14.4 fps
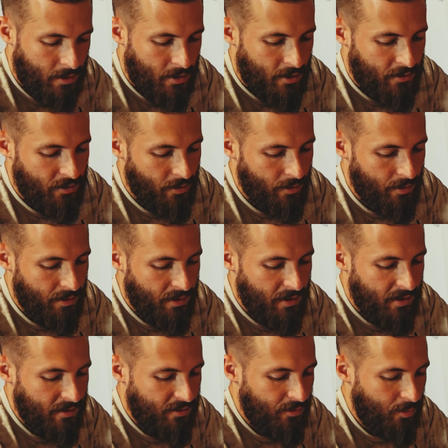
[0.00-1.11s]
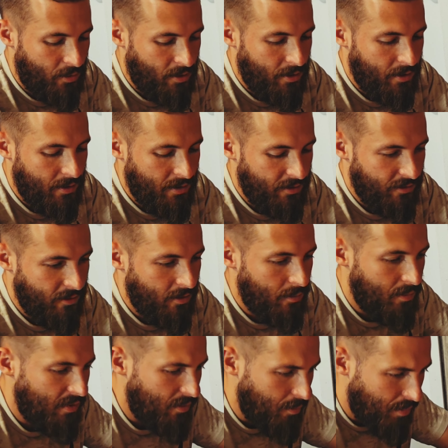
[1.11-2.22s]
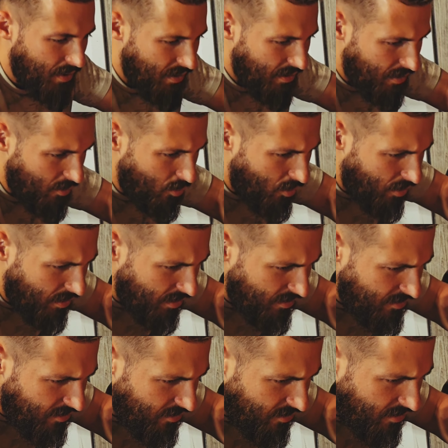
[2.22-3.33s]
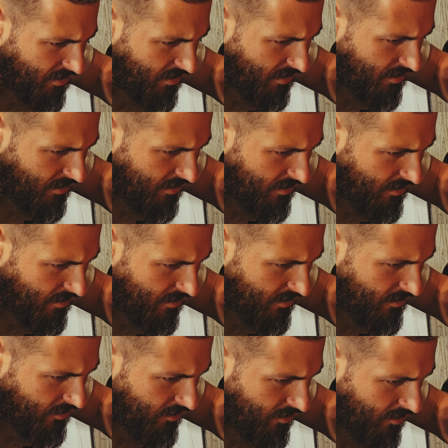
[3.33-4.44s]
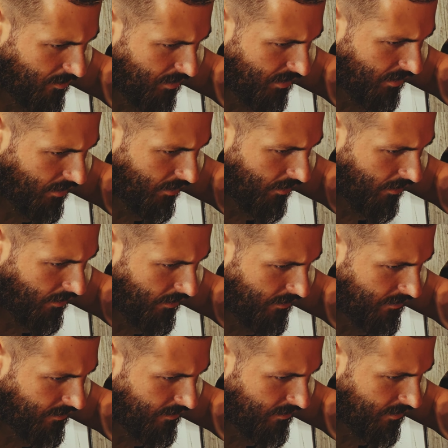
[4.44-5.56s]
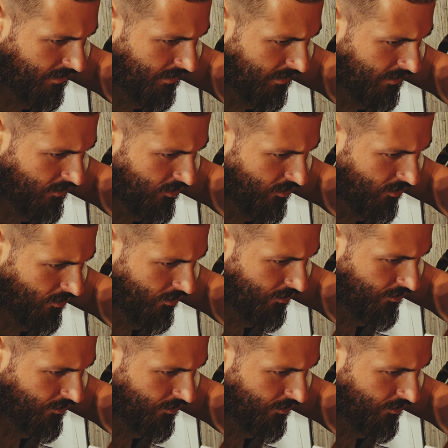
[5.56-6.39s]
So this one is going to be the big one. This is going to be our tensioner